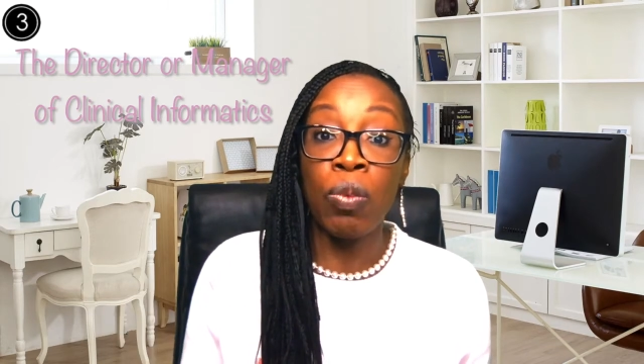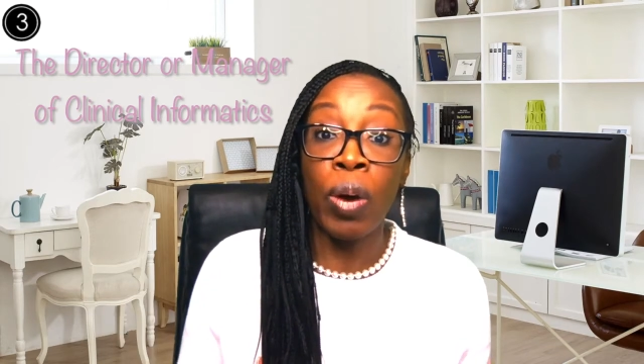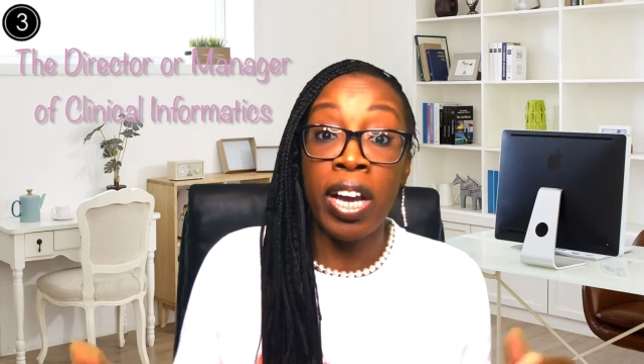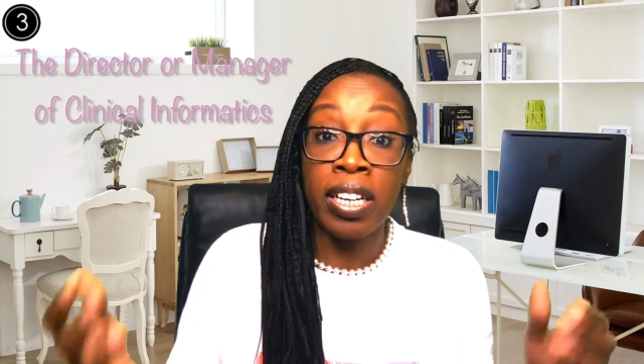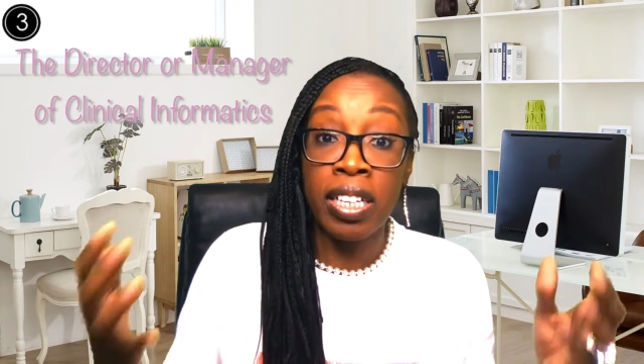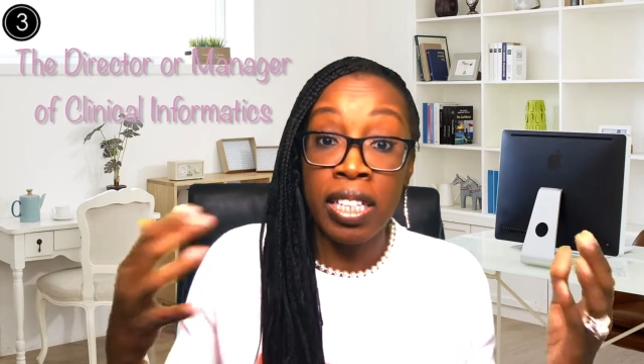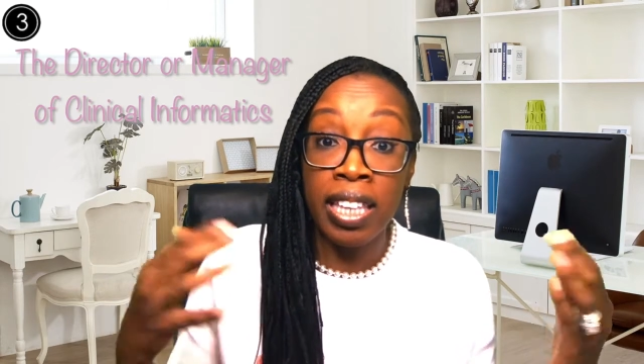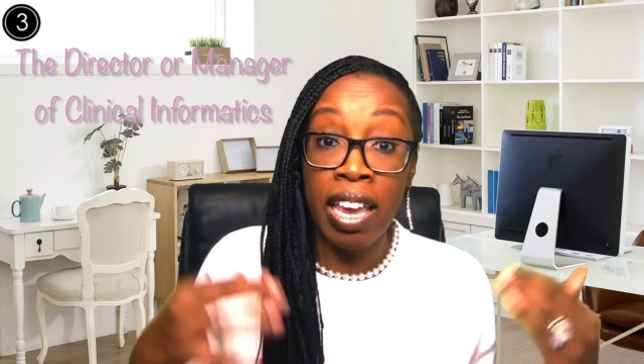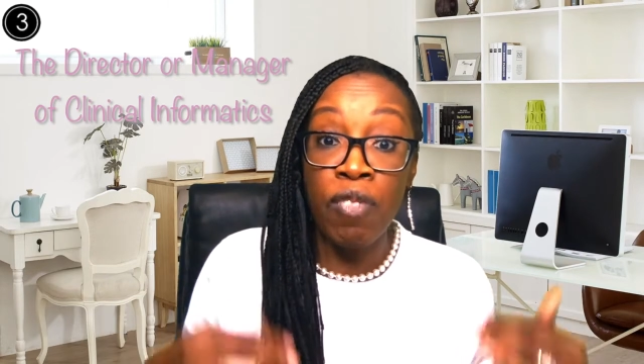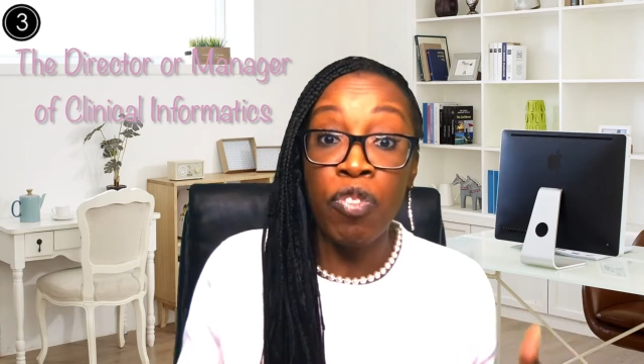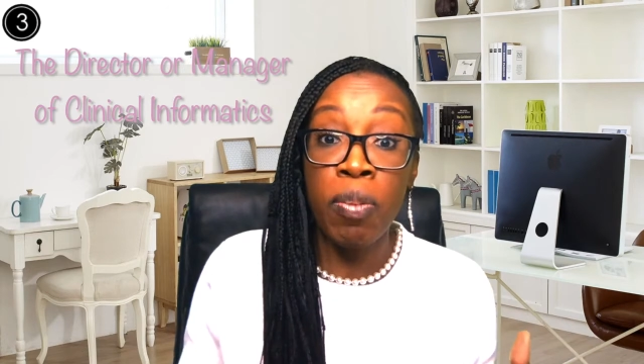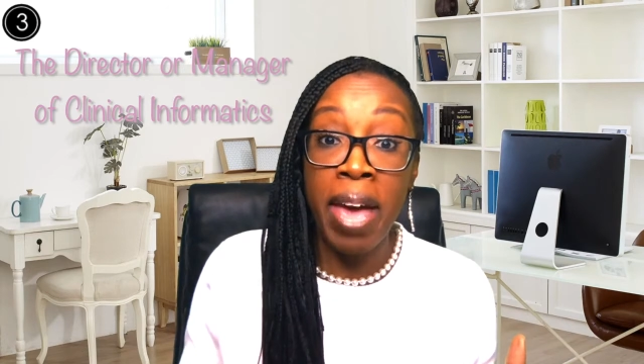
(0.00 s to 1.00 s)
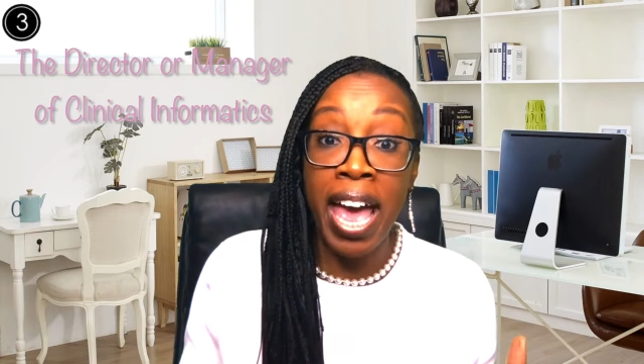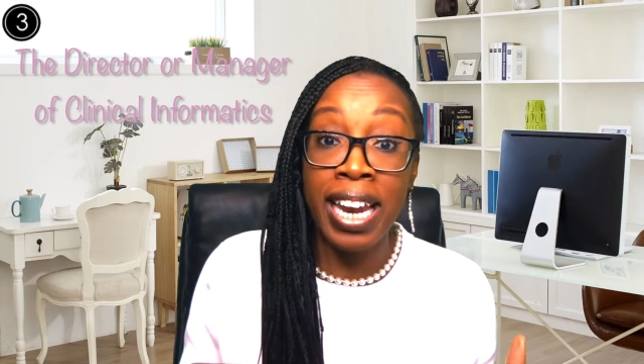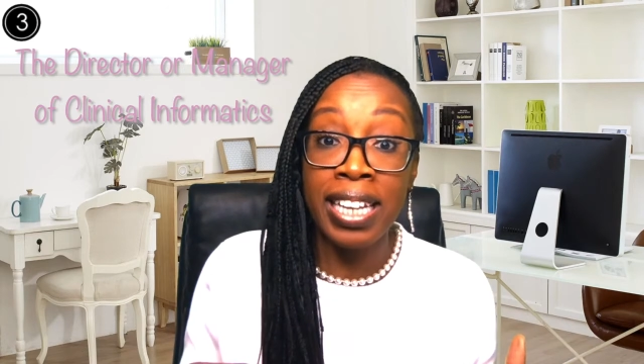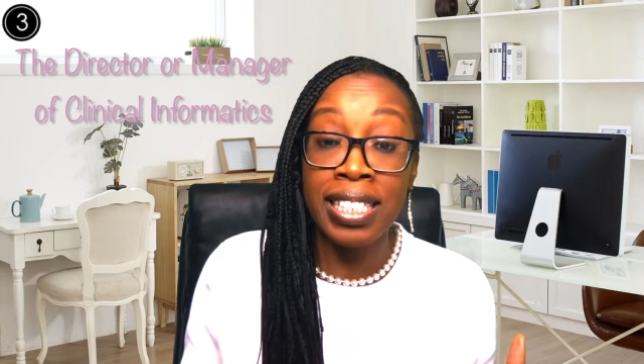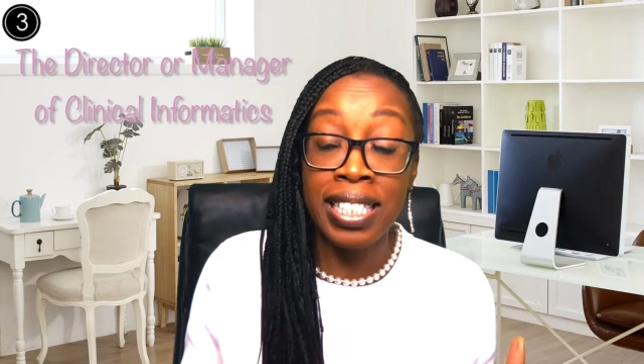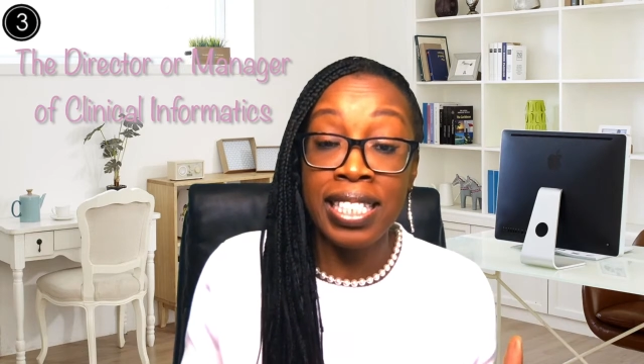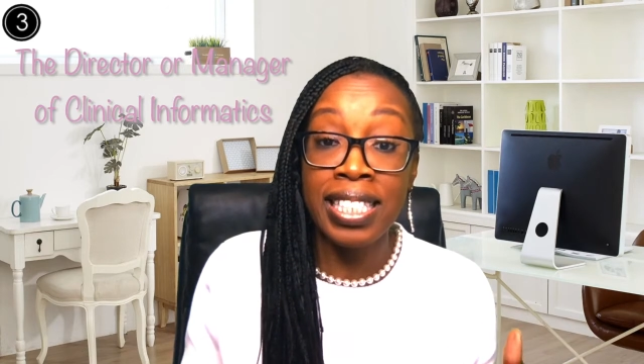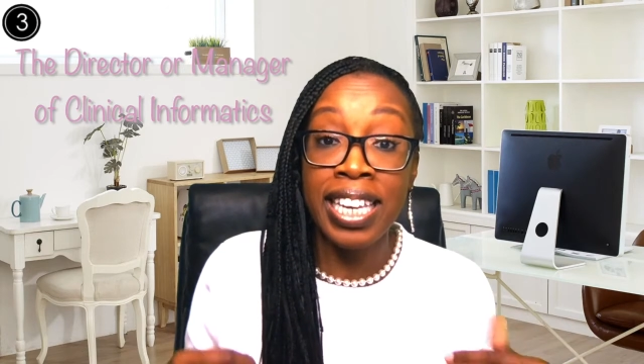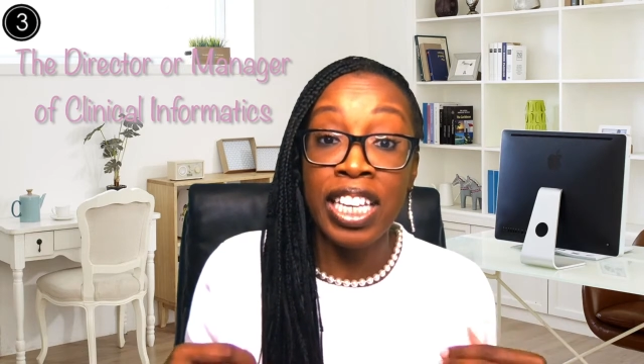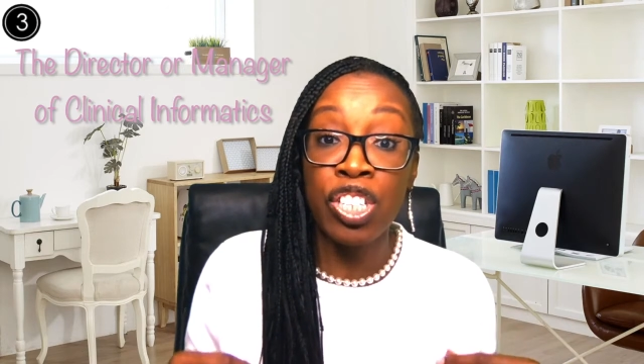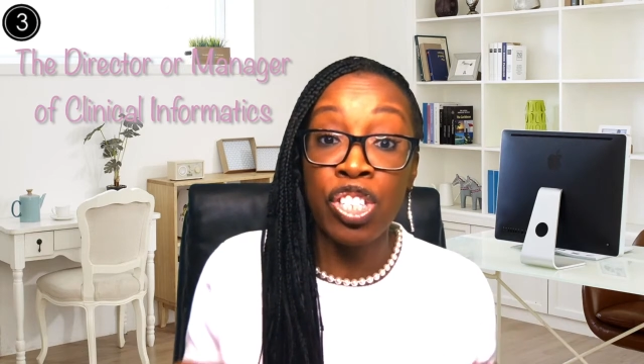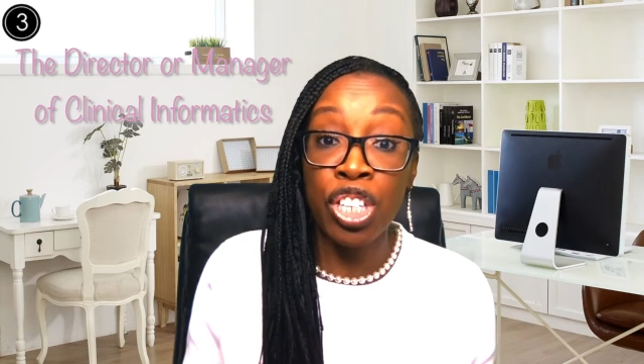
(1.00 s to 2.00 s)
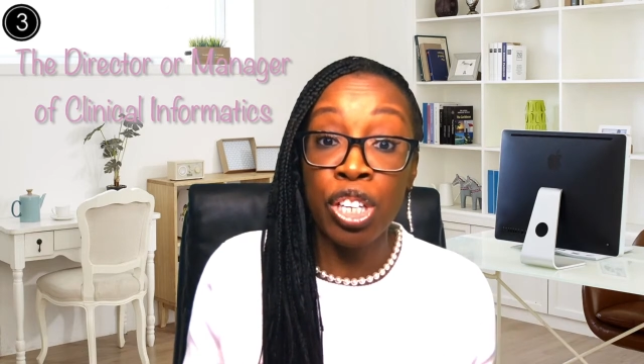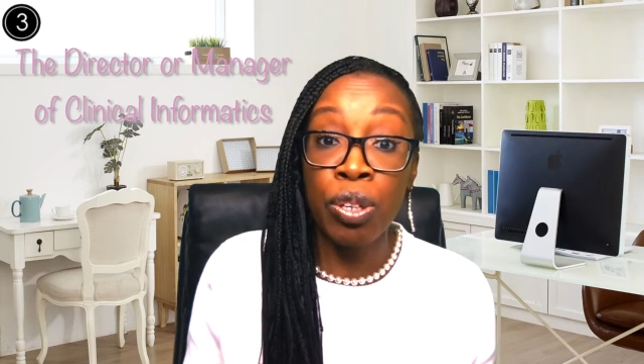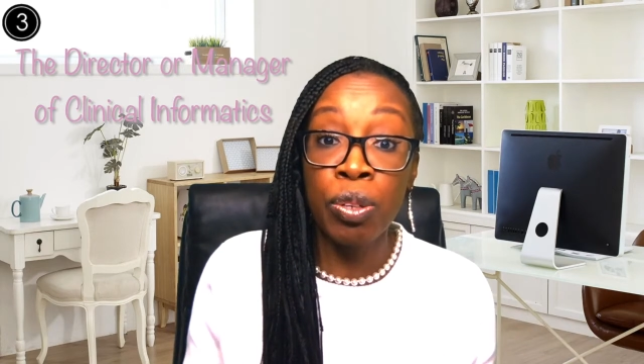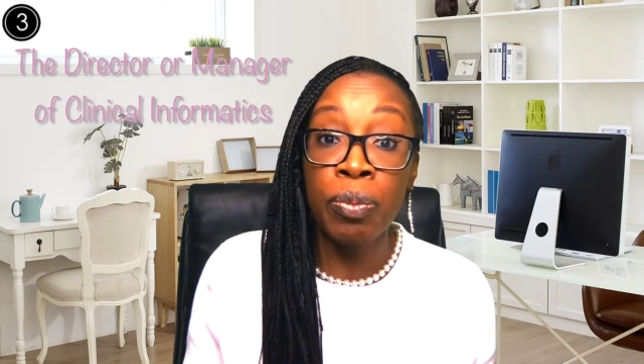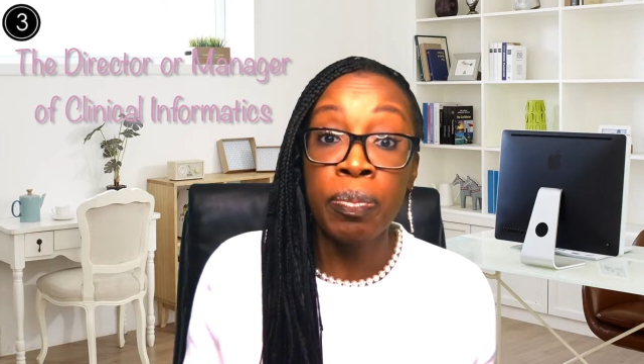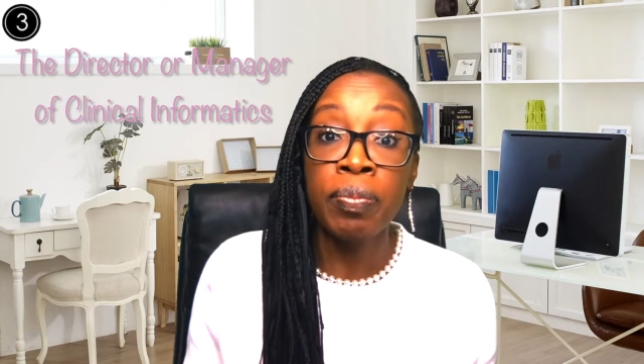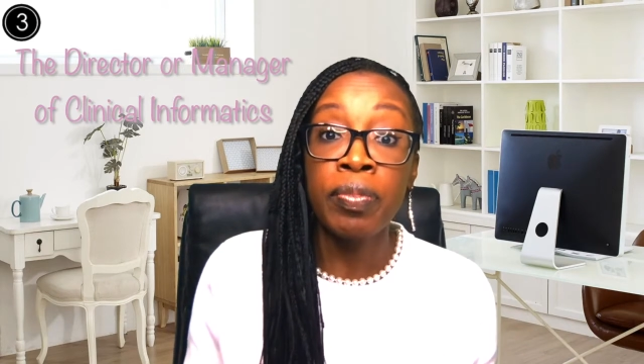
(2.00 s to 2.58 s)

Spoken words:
what the informaticists can do,